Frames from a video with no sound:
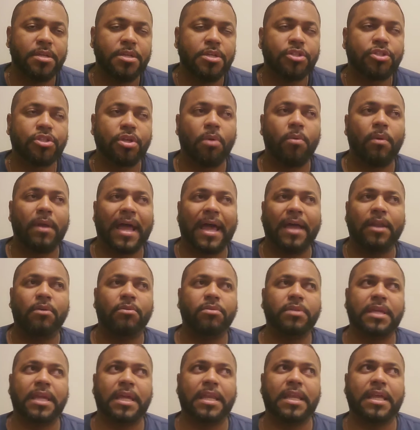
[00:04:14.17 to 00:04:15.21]
So what I
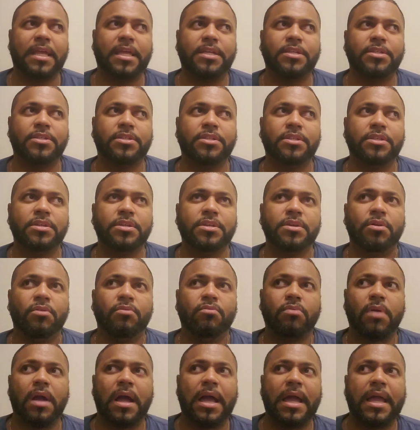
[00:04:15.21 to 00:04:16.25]
don't get is
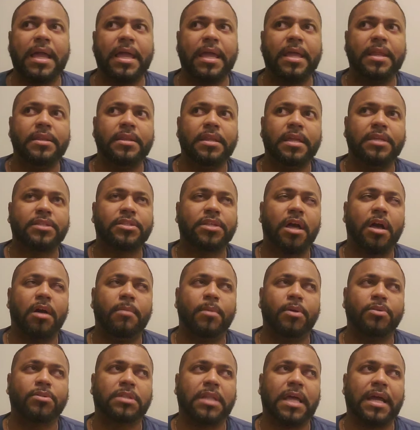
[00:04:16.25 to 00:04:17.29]
Ryan is
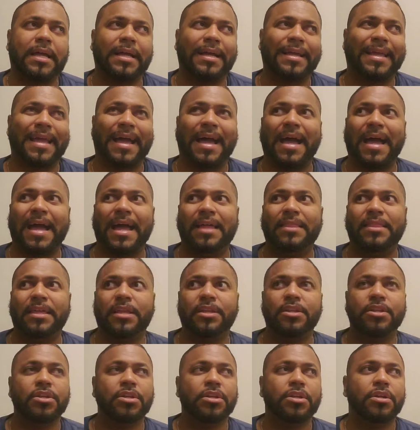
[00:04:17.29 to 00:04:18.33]
almost like a guy
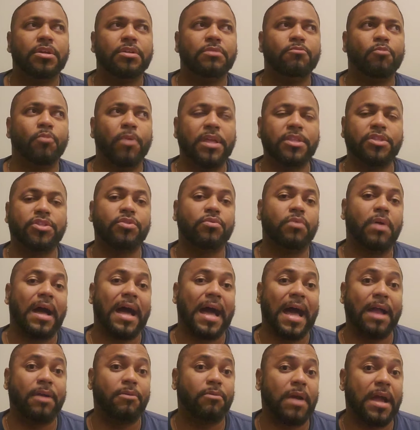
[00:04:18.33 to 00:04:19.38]
that went to a
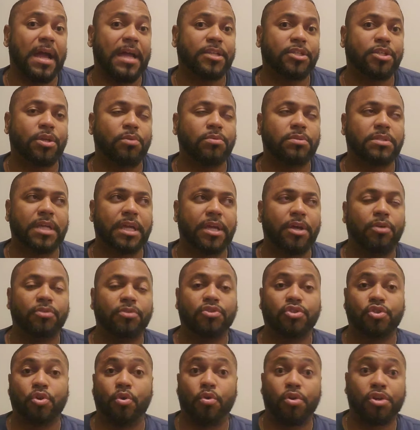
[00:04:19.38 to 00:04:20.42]
high-rise hotel,
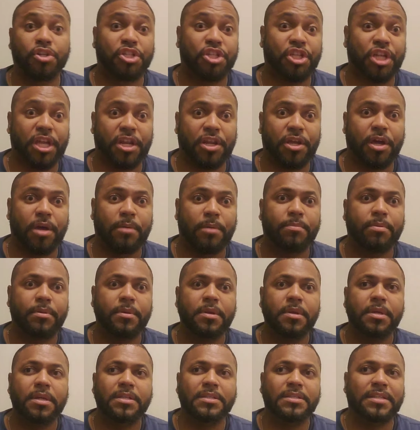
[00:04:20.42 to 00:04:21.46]
tore shit up,
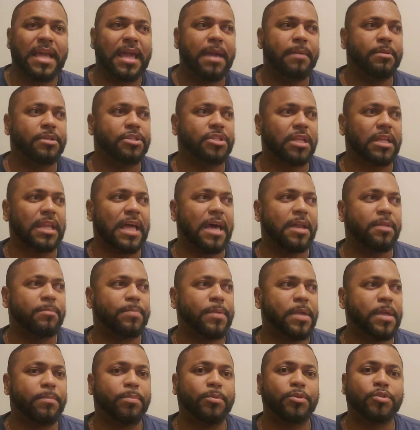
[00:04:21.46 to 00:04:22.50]
damaged a lot of
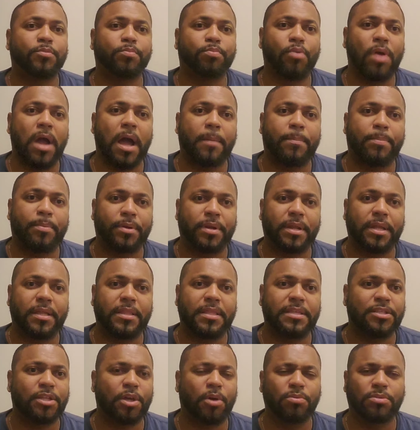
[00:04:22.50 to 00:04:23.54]
people's property,
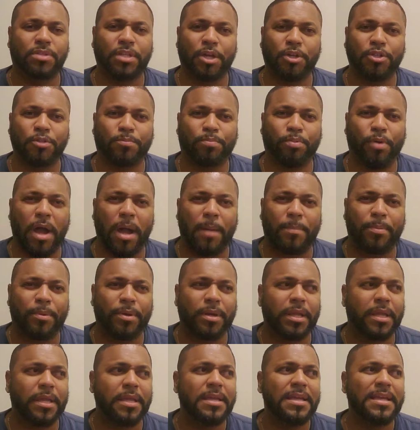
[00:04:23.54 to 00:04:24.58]
this hotel's
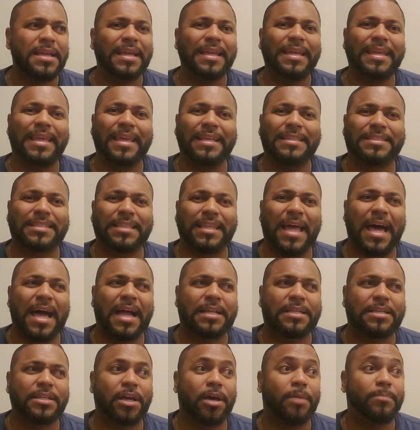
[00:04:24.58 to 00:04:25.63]
property, gets
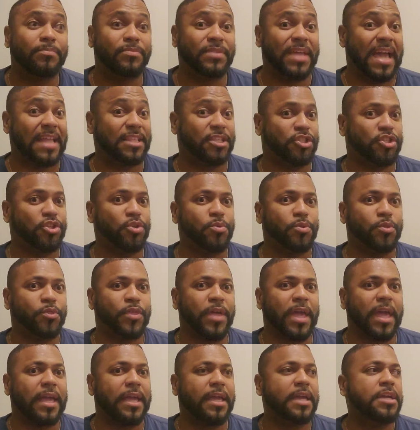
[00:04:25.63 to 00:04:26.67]
locked up. That's too
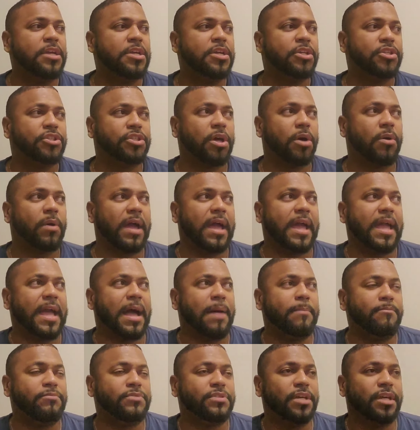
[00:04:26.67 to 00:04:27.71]
thick. So, hey,
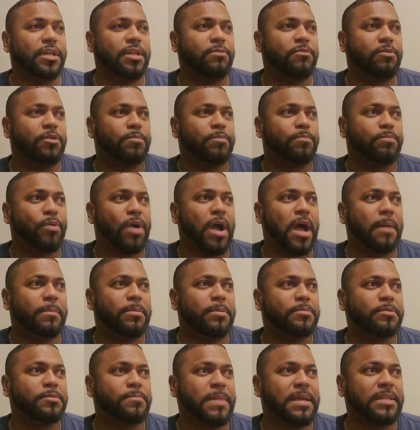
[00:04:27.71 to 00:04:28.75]
I'm dealing with
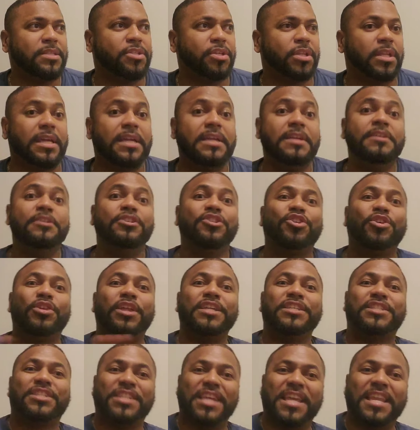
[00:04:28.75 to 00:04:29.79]
problems mentally. So
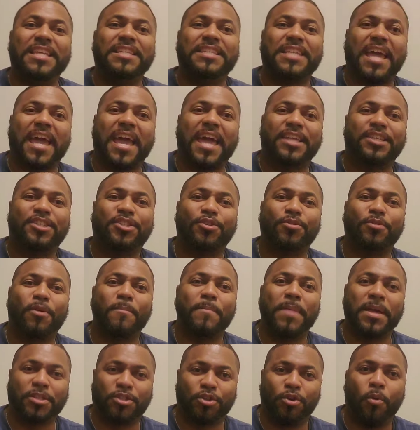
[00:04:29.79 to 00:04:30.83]
they sent his ass to a
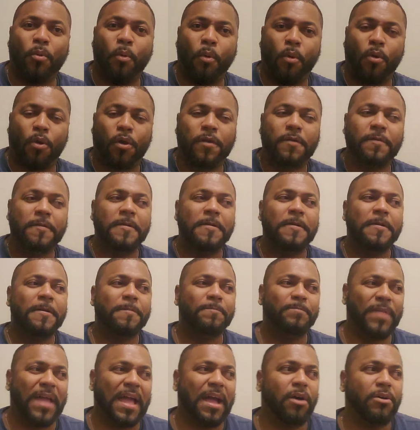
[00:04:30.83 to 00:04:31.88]
mental ward.
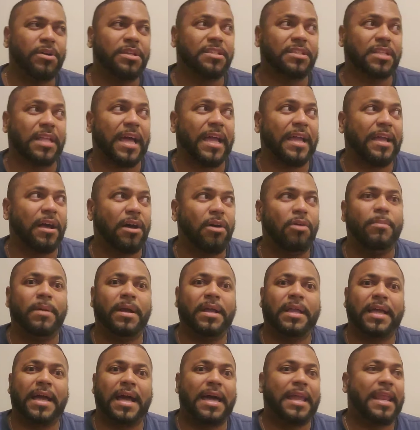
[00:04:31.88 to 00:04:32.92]
And now he's like, oh, my
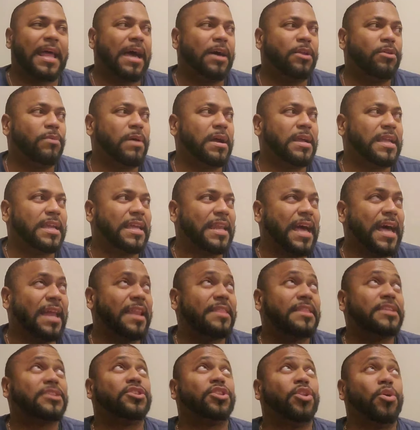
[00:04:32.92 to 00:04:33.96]
God, how do I get out
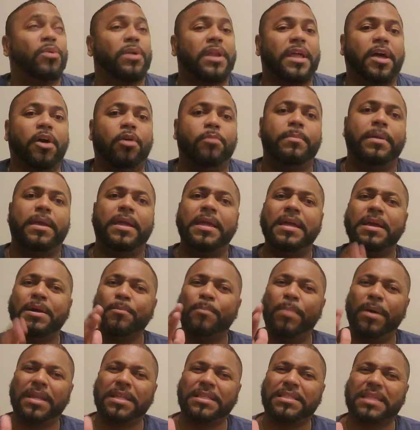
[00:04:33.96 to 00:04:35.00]
of this? Lord, help me.
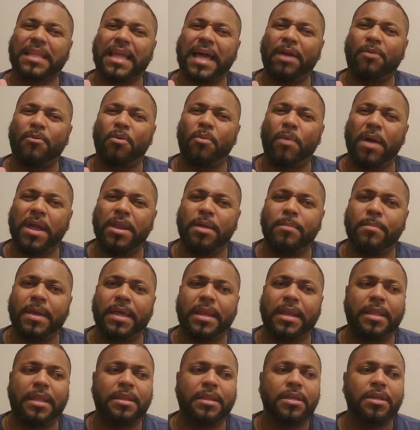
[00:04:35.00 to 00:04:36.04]
But it's like, well, wait a
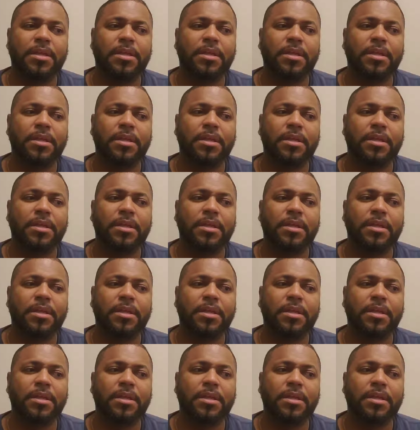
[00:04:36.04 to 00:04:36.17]
minute.